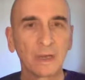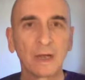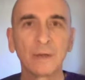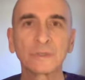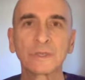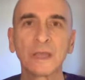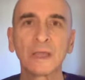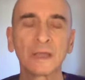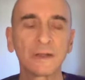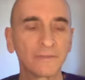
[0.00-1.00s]
I was
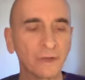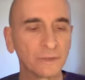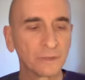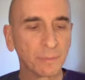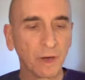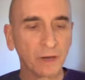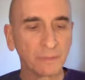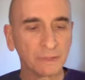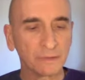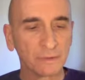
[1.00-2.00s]
staying at a friend's
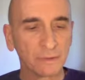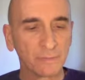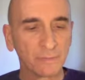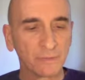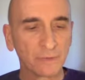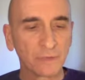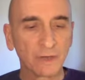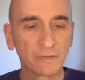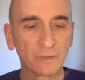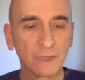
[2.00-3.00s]
apartment for
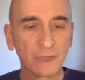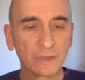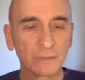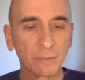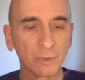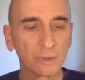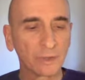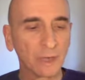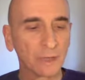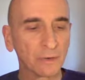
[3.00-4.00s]
several days in Boulder,
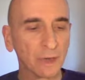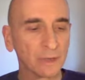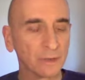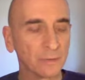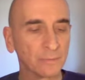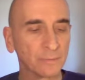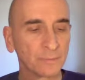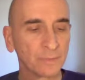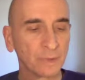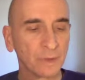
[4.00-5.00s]
Colorado.
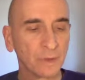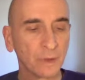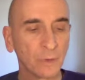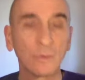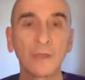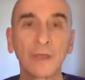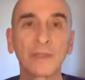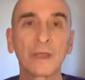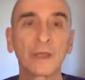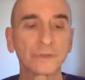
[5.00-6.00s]
With
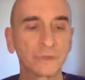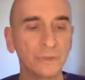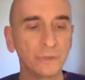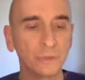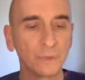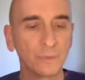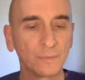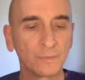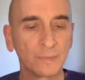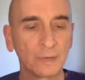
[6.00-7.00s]
nothing else to do,
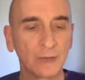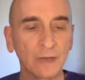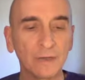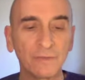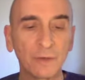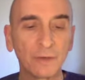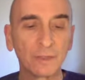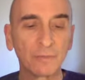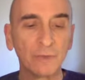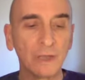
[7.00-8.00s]
I devoted
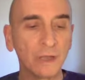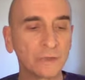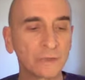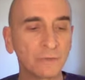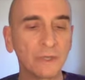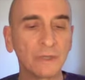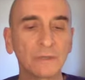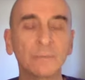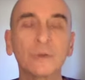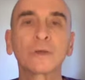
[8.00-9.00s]
three days to reading the
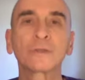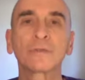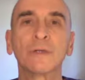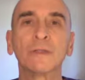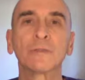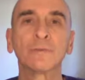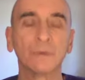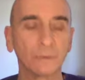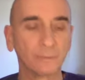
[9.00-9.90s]
book straight through.